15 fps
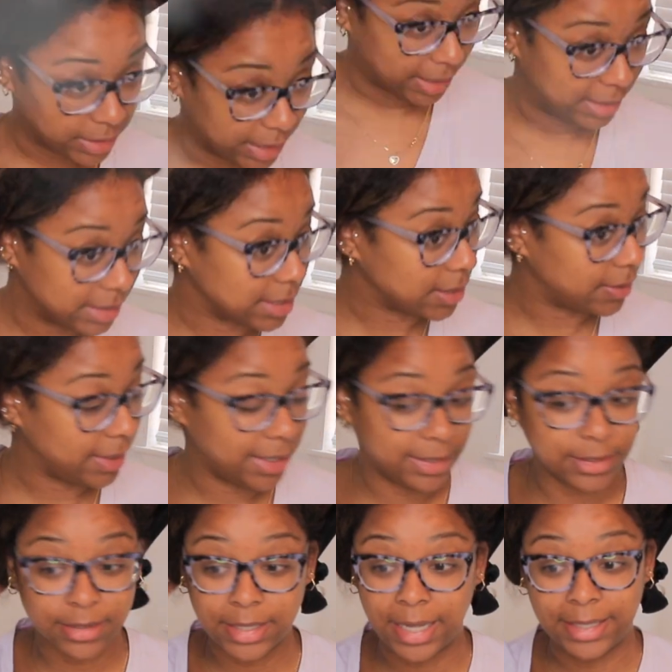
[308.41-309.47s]
Now let's go ahead
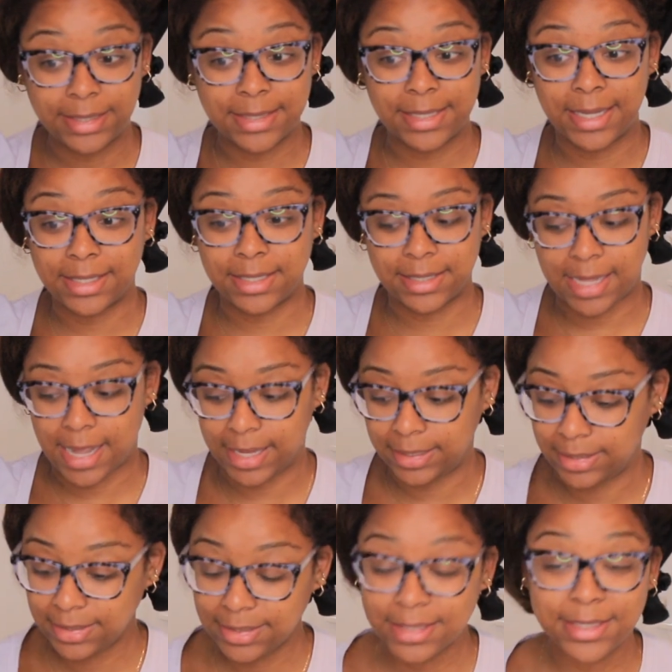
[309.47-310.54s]
and try this next side.
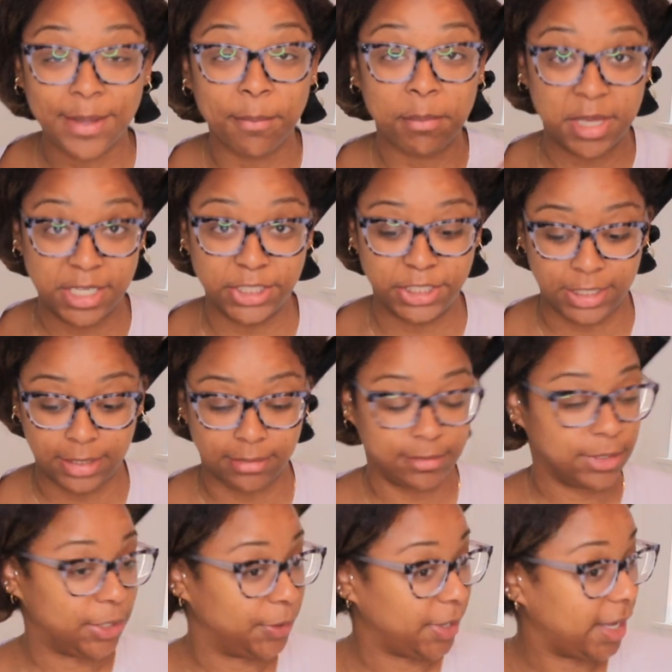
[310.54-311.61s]
This is a
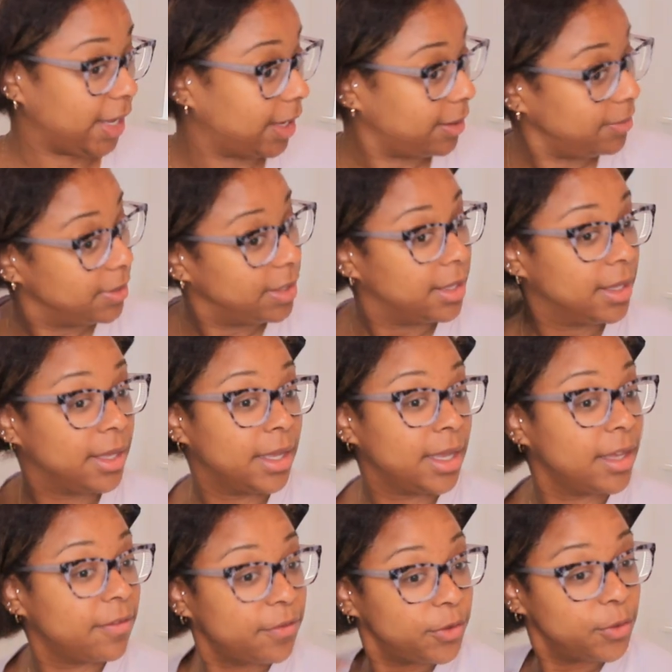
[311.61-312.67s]
mission, okay?
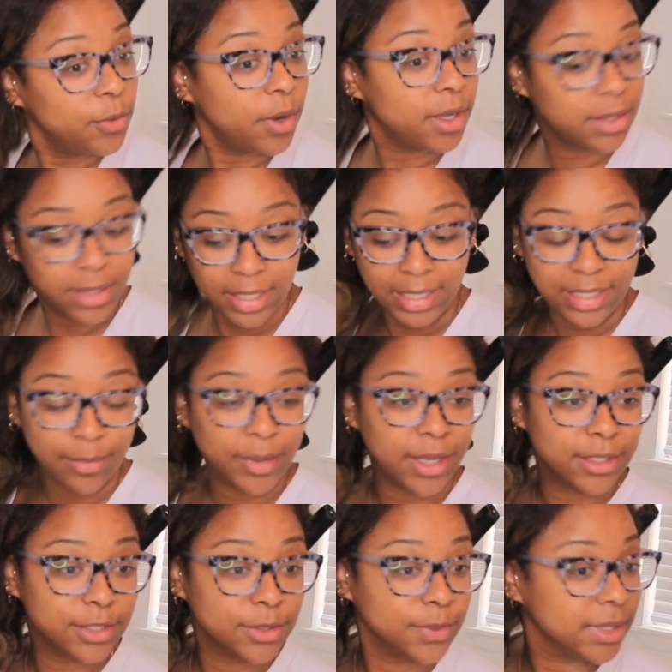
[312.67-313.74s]
If you are thinking
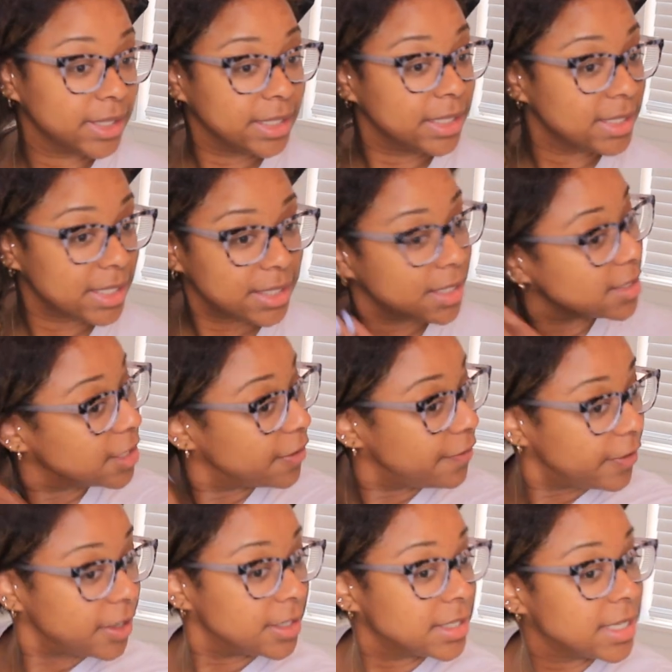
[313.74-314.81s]
about doing this and it's your
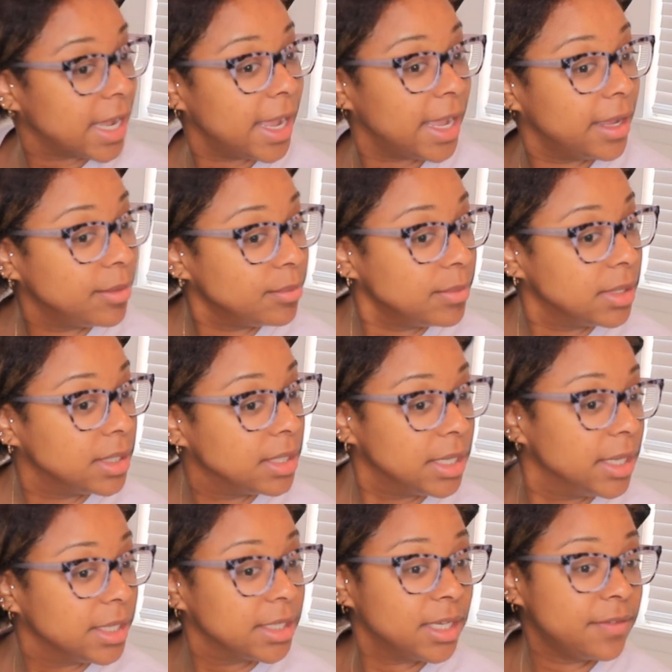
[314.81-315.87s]
first time,
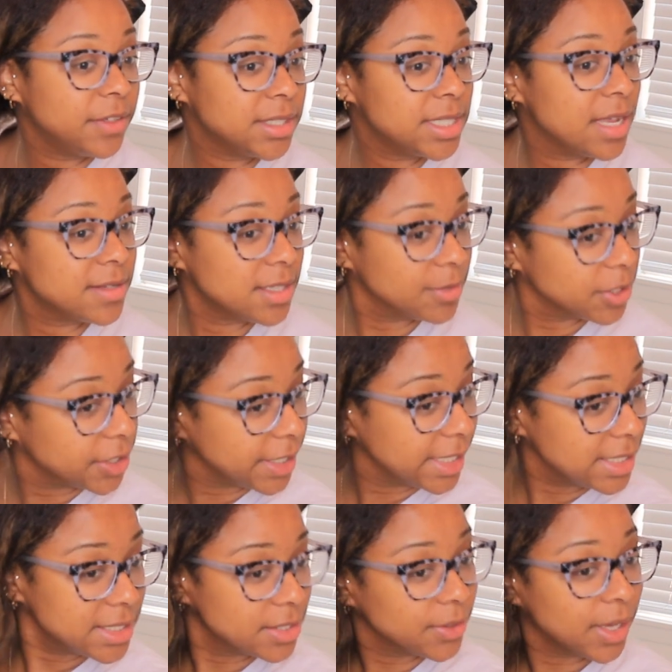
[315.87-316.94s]
give yourself some
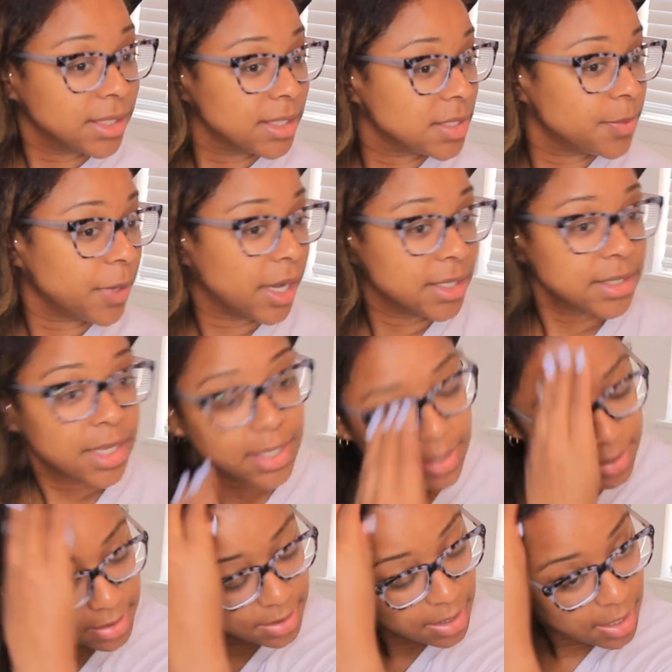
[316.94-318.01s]
grace throughout this
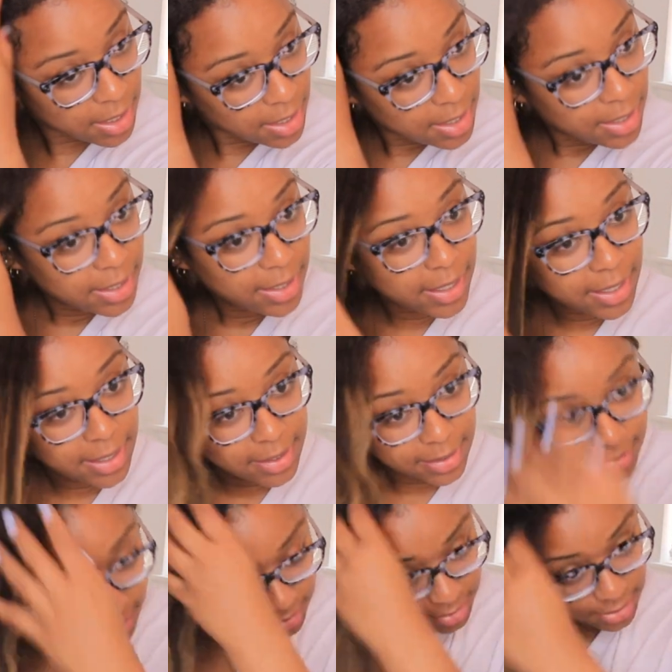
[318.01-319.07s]
process,
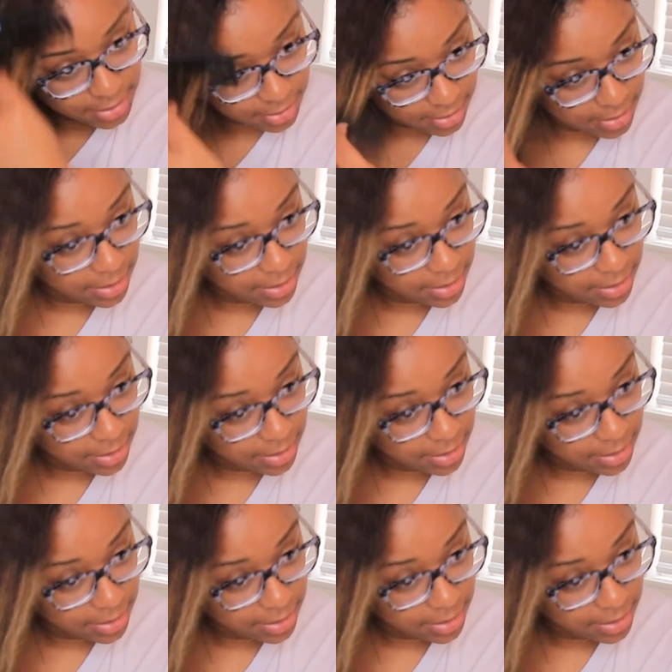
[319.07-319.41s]
because